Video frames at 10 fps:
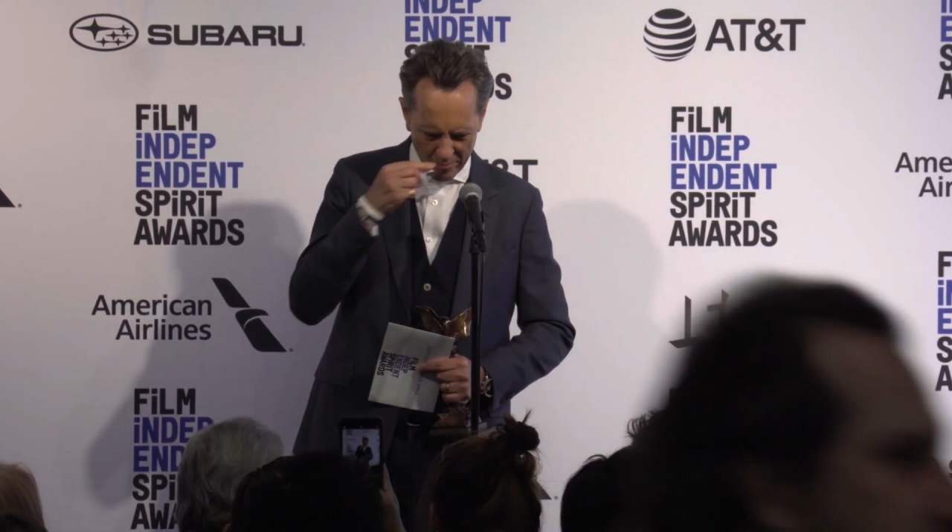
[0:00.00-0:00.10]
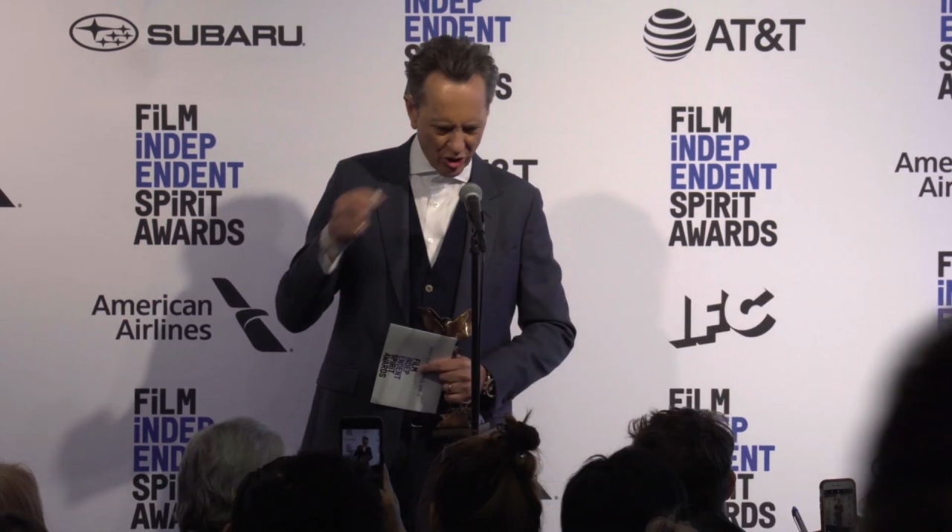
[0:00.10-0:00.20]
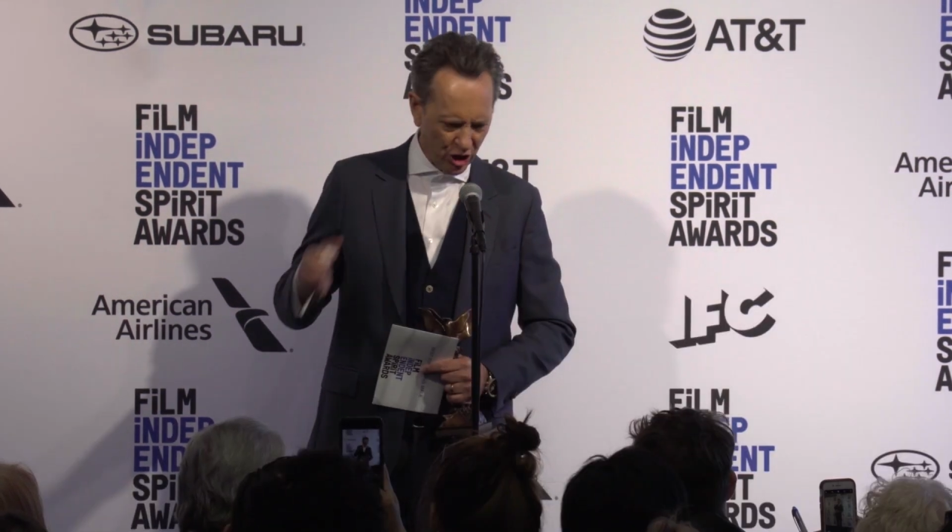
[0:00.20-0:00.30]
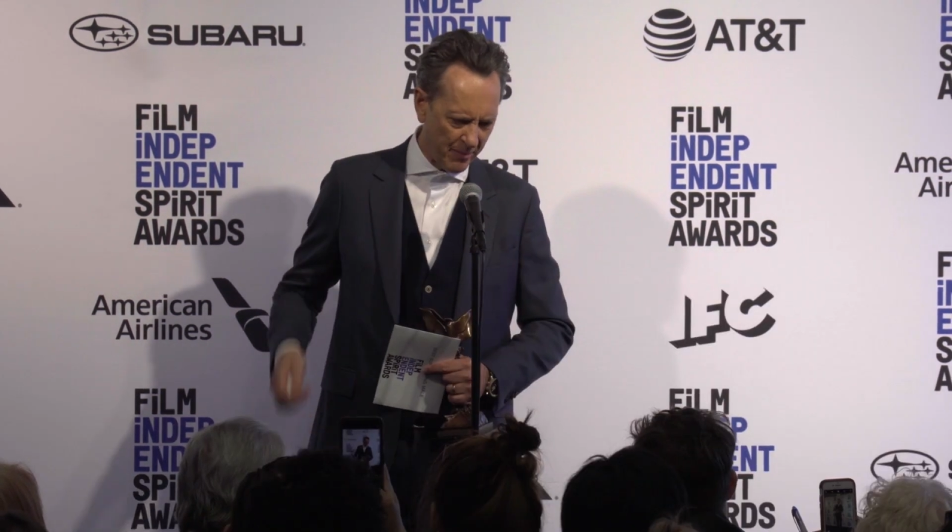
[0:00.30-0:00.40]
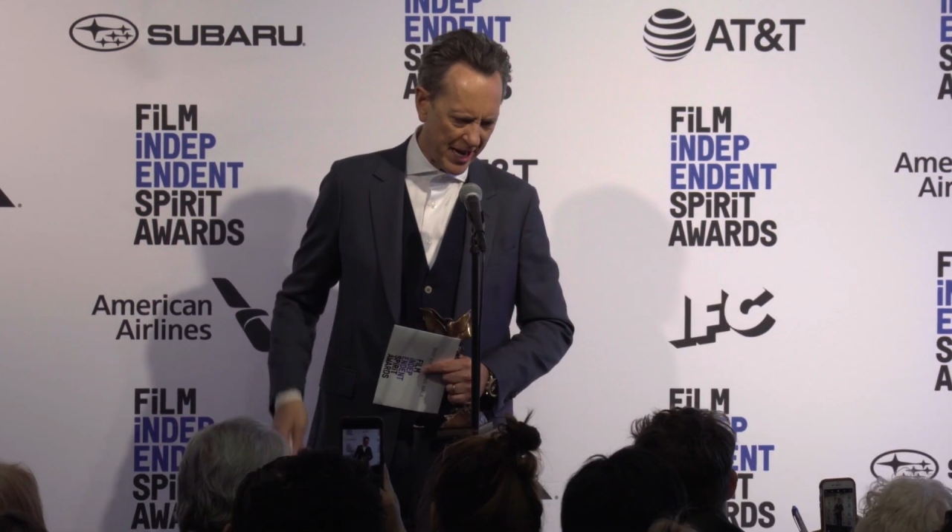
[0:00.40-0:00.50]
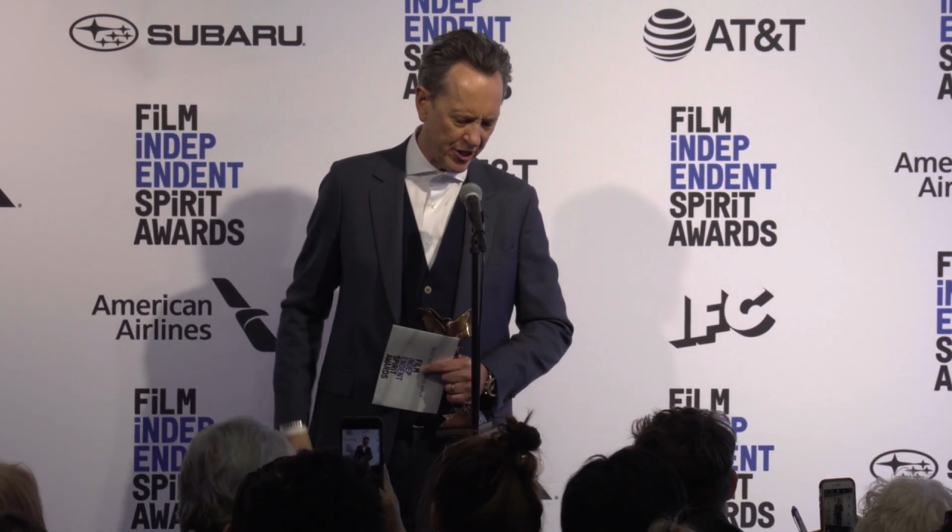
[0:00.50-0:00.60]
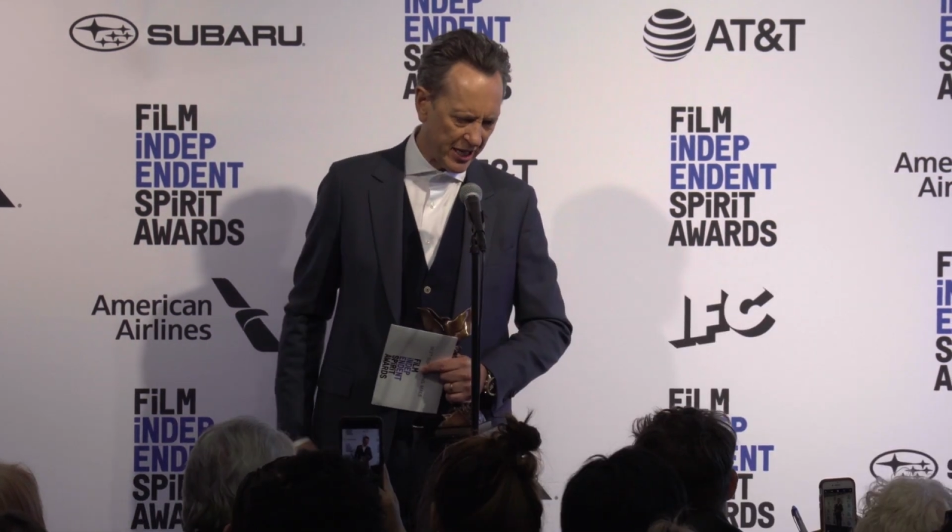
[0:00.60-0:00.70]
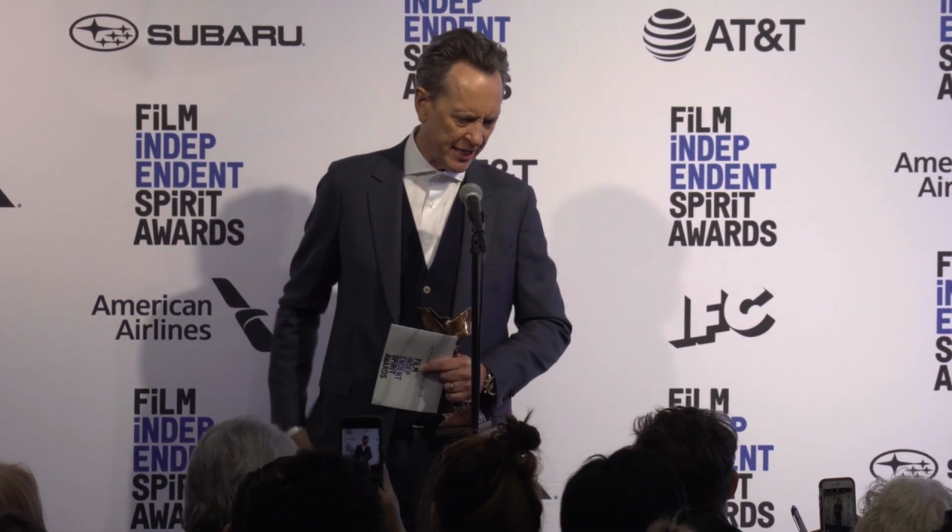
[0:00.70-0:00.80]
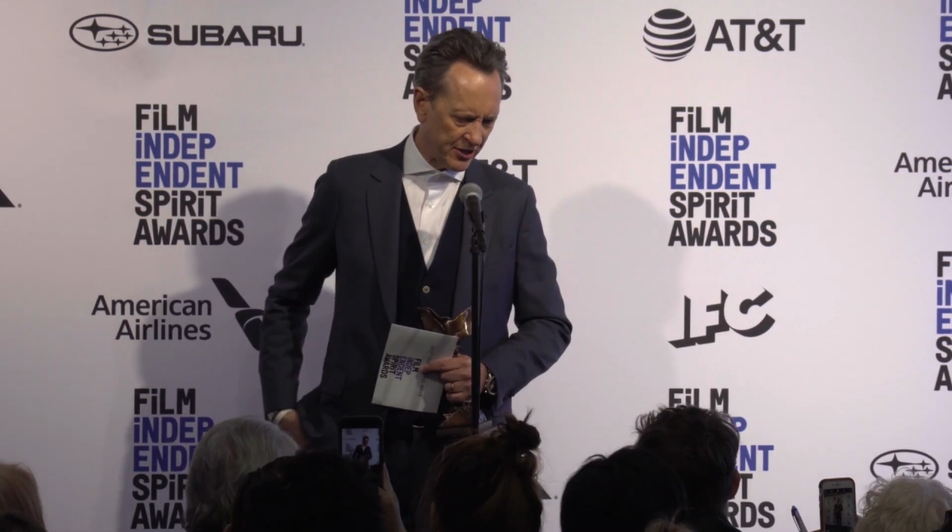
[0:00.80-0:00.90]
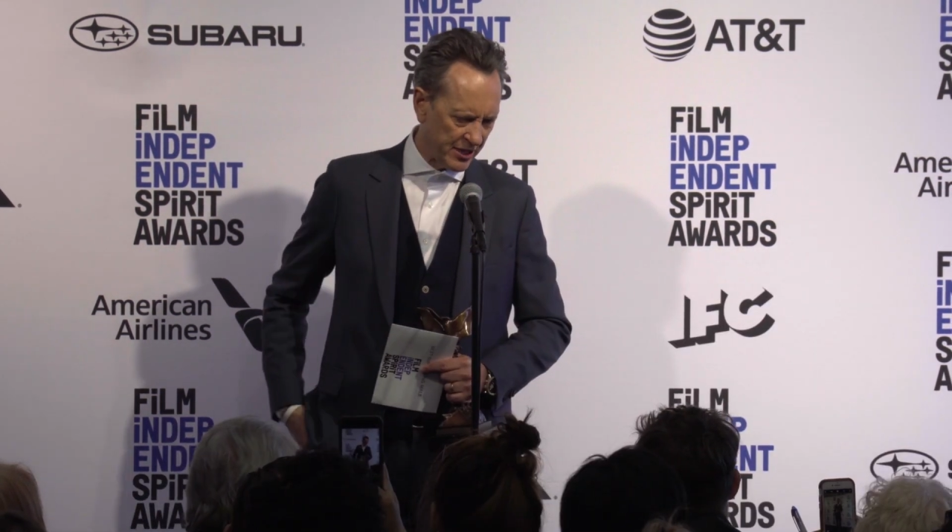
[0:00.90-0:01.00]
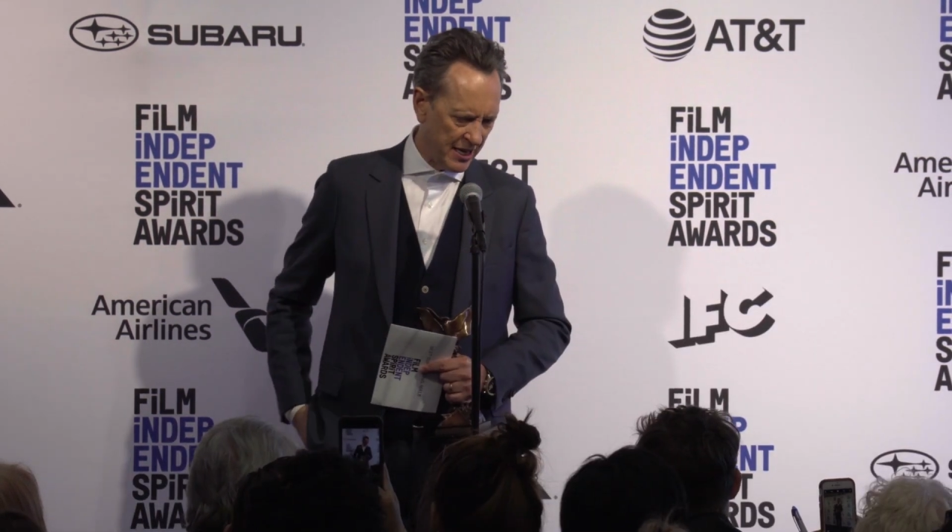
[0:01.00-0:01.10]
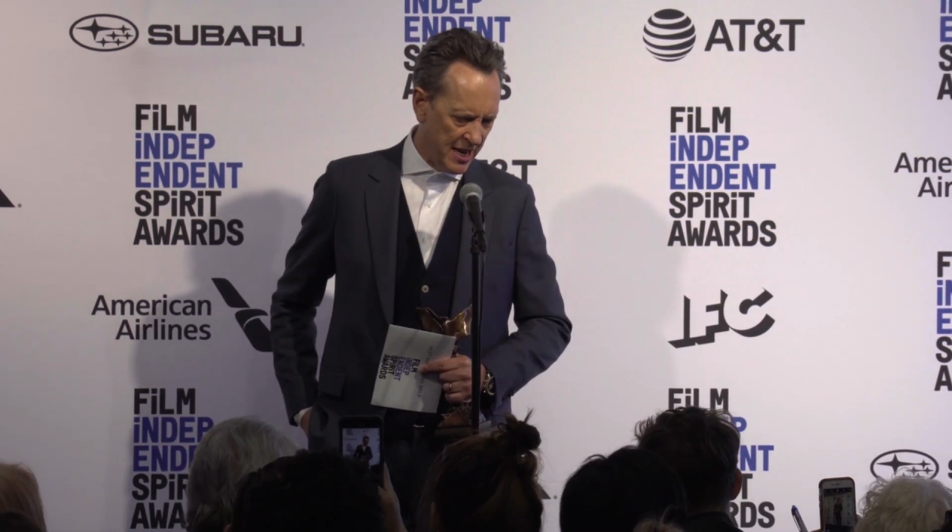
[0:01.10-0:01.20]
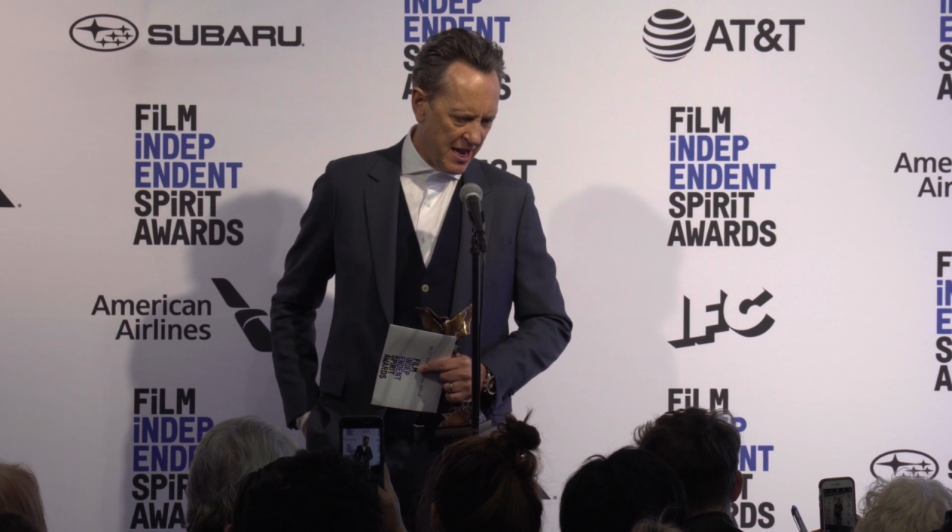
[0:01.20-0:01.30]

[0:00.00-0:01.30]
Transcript: emotional about it, and